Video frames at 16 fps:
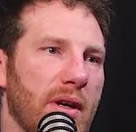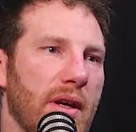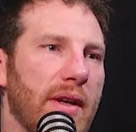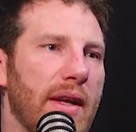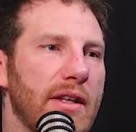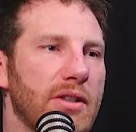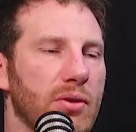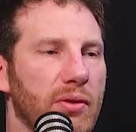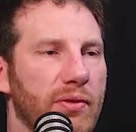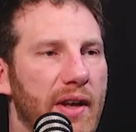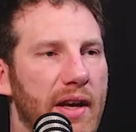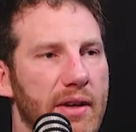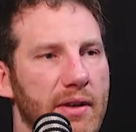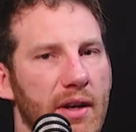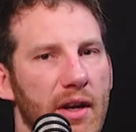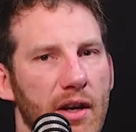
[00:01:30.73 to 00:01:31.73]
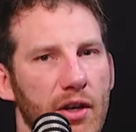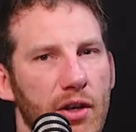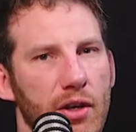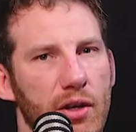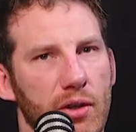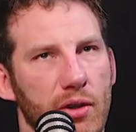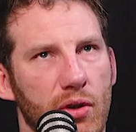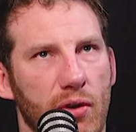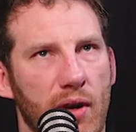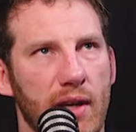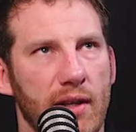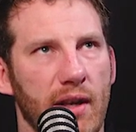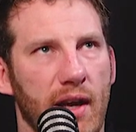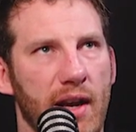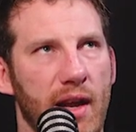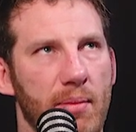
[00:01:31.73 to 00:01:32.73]
And they sort of then you can create a
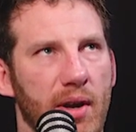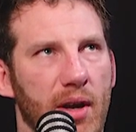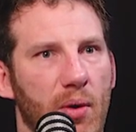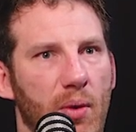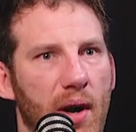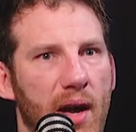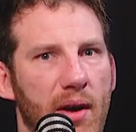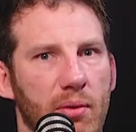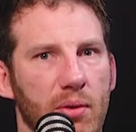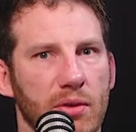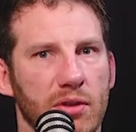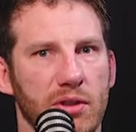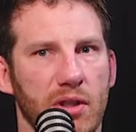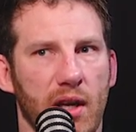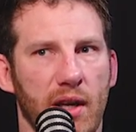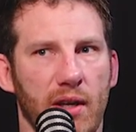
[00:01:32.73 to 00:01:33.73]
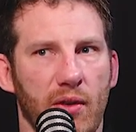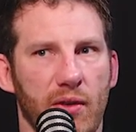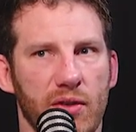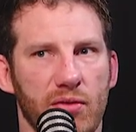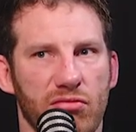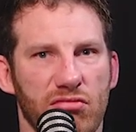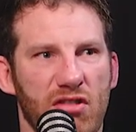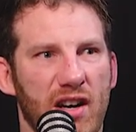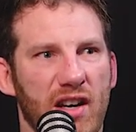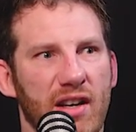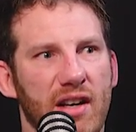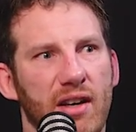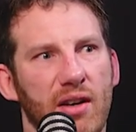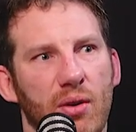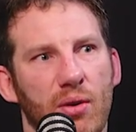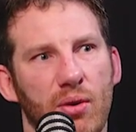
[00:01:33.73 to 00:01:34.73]
dynamic where everyone's like got this
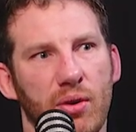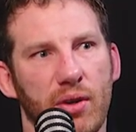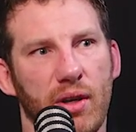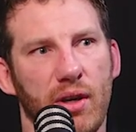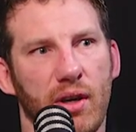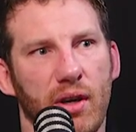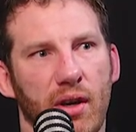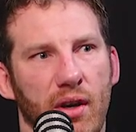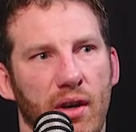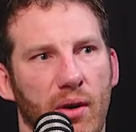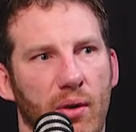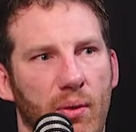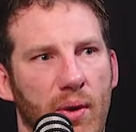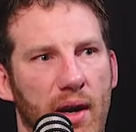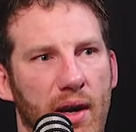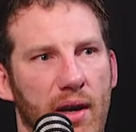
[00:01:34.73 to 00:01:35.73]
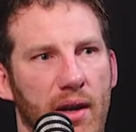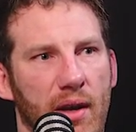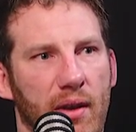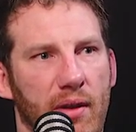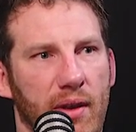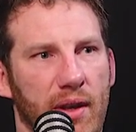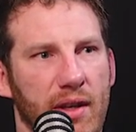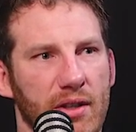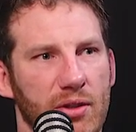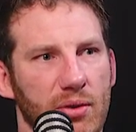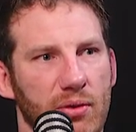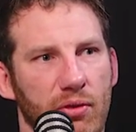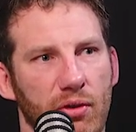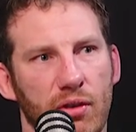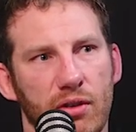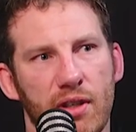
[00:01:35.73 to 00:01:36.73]
ranking order where they can
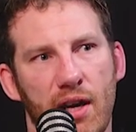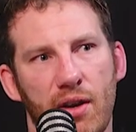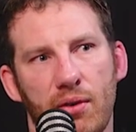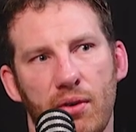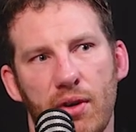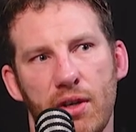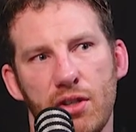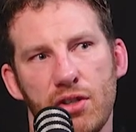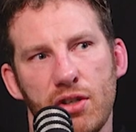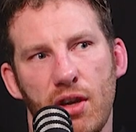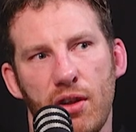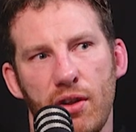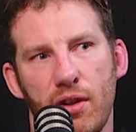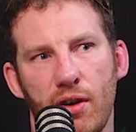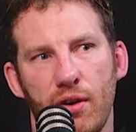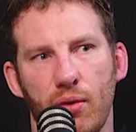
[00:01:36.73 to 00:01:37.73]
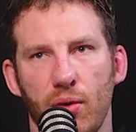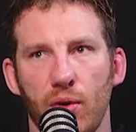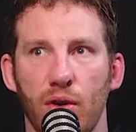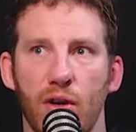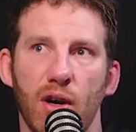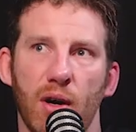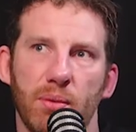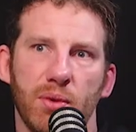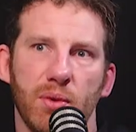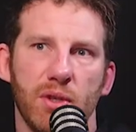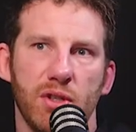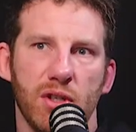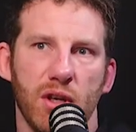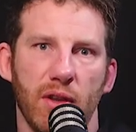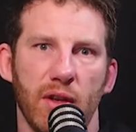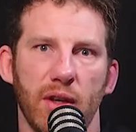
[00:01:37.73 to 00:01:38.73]
sort of look down on each other or look up to
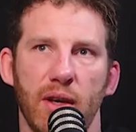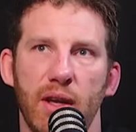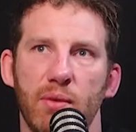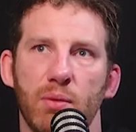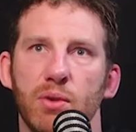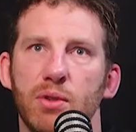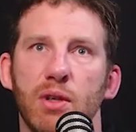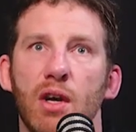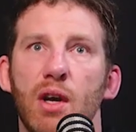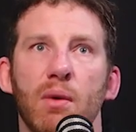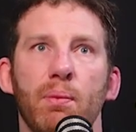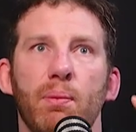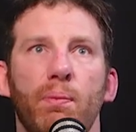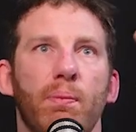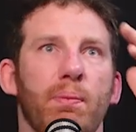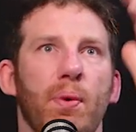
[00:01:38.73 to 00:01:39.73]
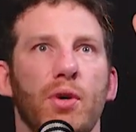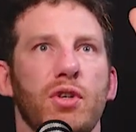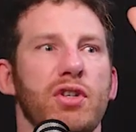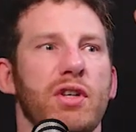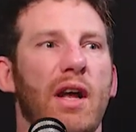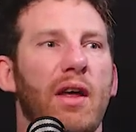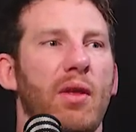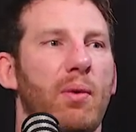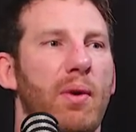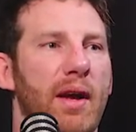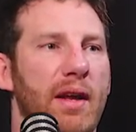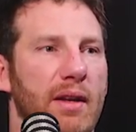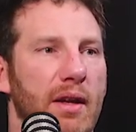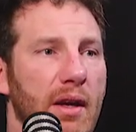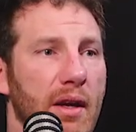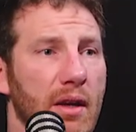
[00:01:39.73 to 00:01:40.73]
each other, and everyone's pushing out the
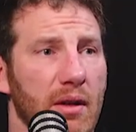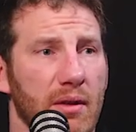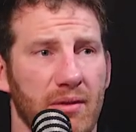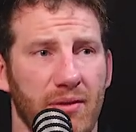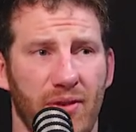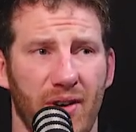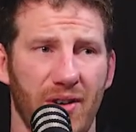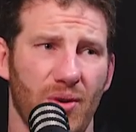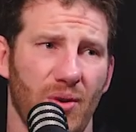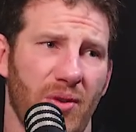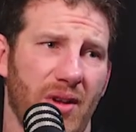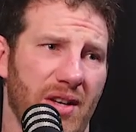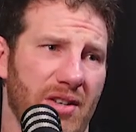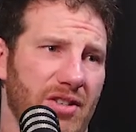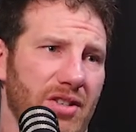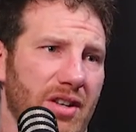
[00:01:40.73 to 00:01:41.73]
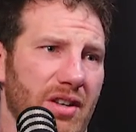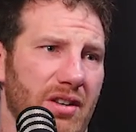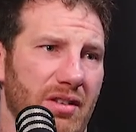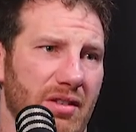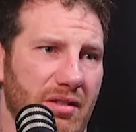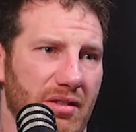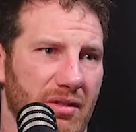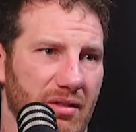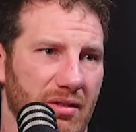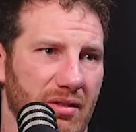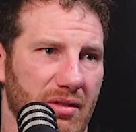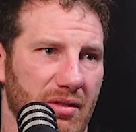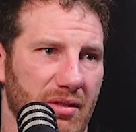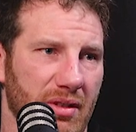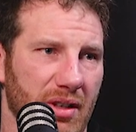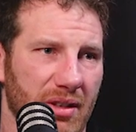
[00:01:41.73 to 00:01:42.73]
way. Fuck all that shit.
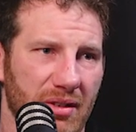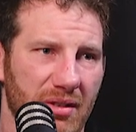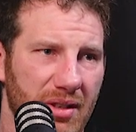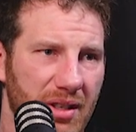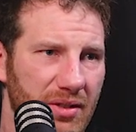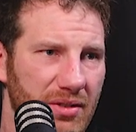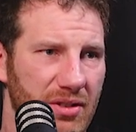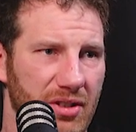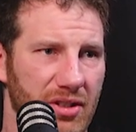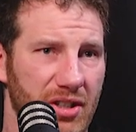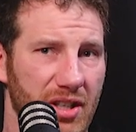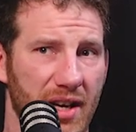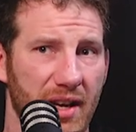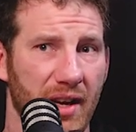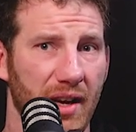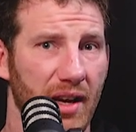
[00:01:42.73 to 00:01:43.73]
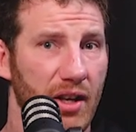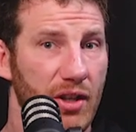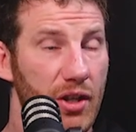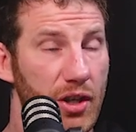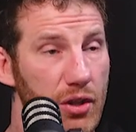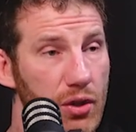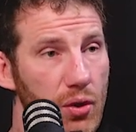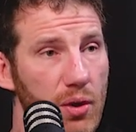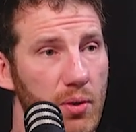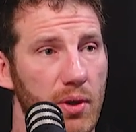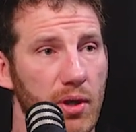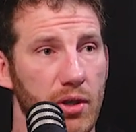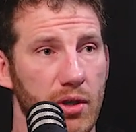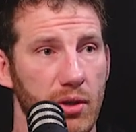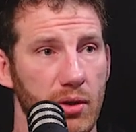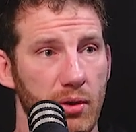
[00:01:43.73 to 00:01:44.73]
Like who gives a shit? Enjoy what
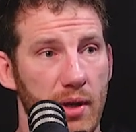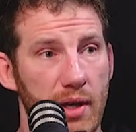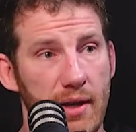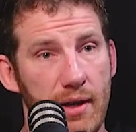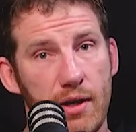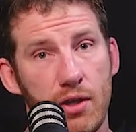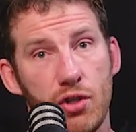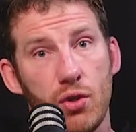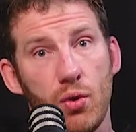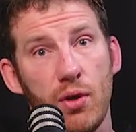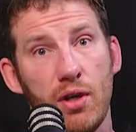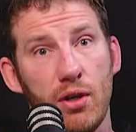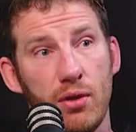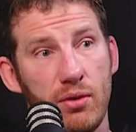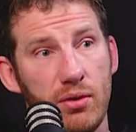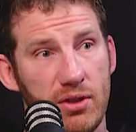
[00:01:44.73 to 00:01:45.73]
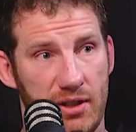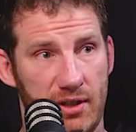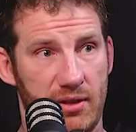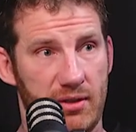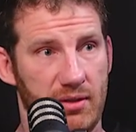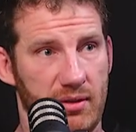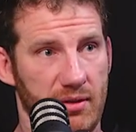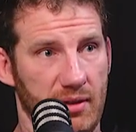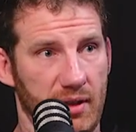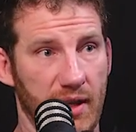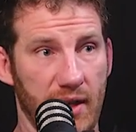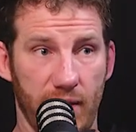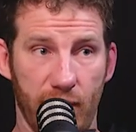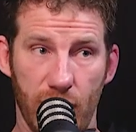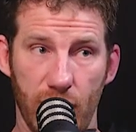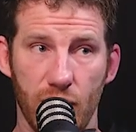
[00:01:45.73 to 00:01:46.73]
you do. Enjoy losing.
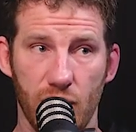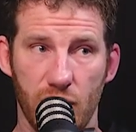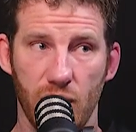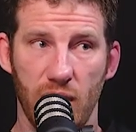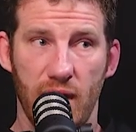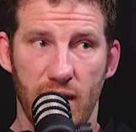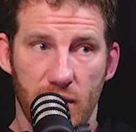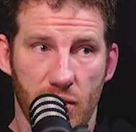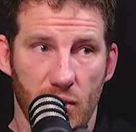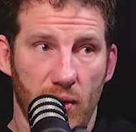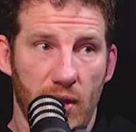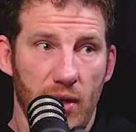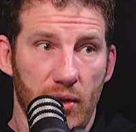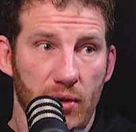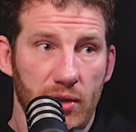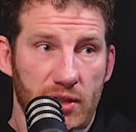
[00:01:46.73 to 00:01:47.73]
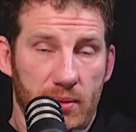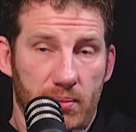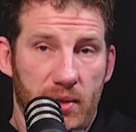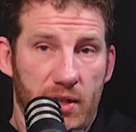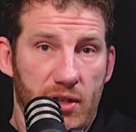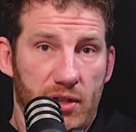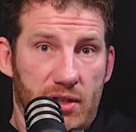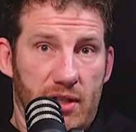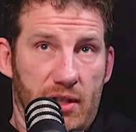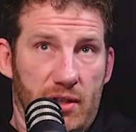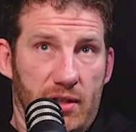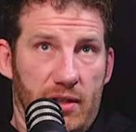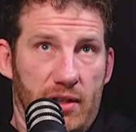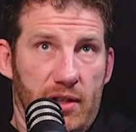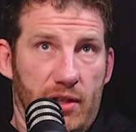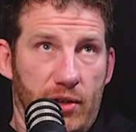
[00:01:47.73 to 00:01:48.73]
Like if you can enjoy losing because
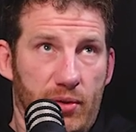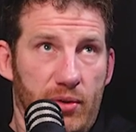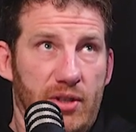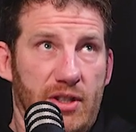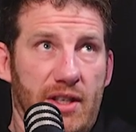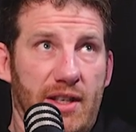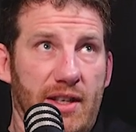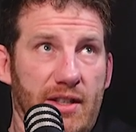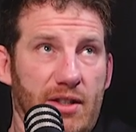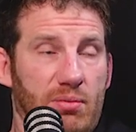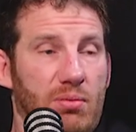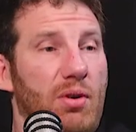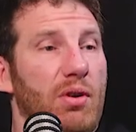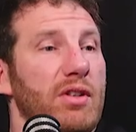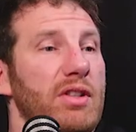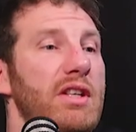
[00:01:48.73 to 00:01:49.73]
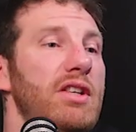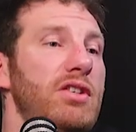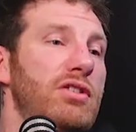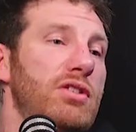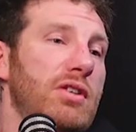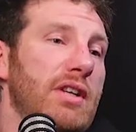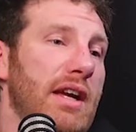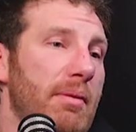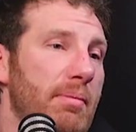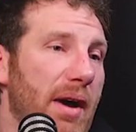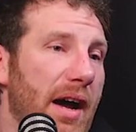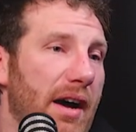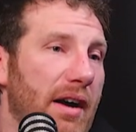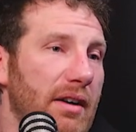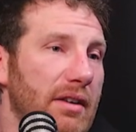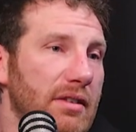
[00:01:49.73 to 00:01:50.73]
losing is what teaches you to get
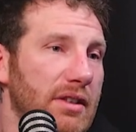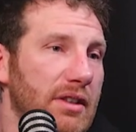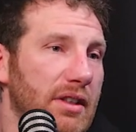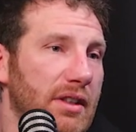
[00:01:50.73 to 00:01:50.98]
better.